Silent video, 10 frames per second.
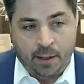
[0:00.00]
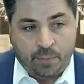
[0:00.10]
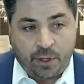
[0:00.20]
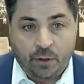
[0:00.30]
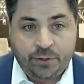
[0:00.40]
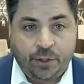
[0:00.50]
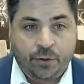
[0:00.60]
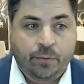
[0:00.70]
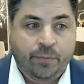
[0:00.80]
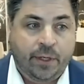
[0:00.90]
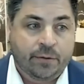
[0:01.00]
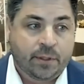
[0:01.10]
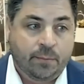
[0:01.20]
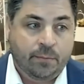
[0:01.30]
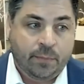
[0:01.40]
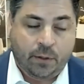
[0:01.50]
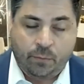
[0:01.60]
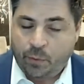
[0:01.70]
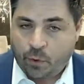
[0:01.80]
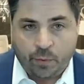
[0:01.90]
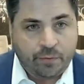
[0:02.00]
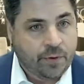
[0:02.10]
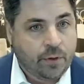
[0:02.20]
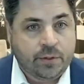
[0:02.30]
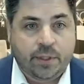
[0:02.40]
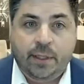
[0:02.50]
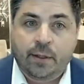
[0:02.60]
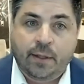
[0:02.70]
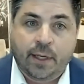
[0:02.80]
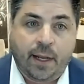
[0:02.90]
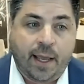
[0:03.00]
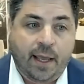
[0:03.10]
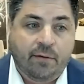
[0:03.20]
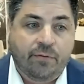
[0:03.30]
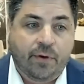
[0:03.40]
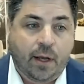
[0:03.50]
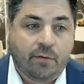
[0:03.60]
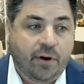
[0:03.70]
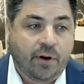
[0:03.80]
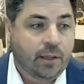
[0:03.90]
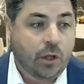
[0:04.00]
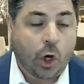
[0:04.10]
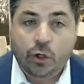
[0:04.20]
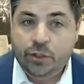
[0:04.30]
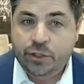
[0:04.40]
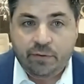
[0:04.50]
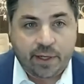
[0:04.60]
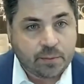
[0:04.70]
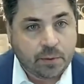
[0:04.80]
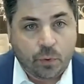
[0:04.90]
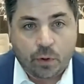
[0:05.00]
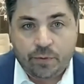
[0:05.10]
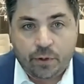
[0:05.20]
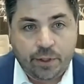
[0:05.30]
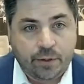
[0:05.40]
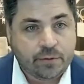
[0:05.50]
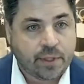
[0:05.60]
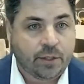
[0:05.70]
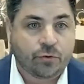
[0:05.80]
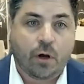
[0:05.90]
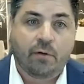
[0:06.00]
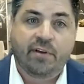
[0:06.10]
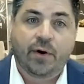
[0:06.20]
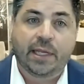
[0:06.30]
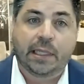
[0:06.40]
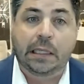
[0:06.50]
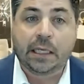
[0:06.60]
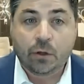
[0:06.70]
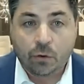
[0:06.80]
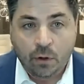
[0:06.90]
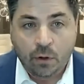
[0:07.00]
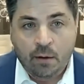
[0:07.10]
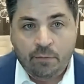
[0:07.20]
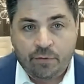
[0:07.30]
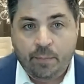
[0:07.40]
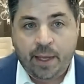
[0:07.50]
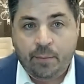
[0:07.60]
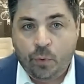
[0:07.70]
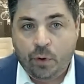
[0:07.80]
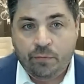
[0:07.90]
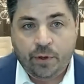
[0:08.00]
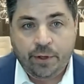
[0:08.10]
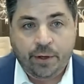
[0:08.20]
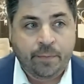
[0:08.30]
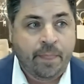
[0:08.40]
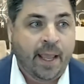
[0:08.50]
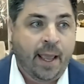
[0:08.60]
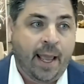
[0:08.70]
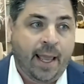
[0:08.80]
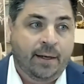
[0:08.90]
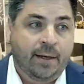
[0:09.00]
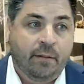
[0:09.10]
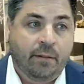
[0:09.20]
But also, we work with folks that have very large investment portfolios. They draw very little from that portfolio, and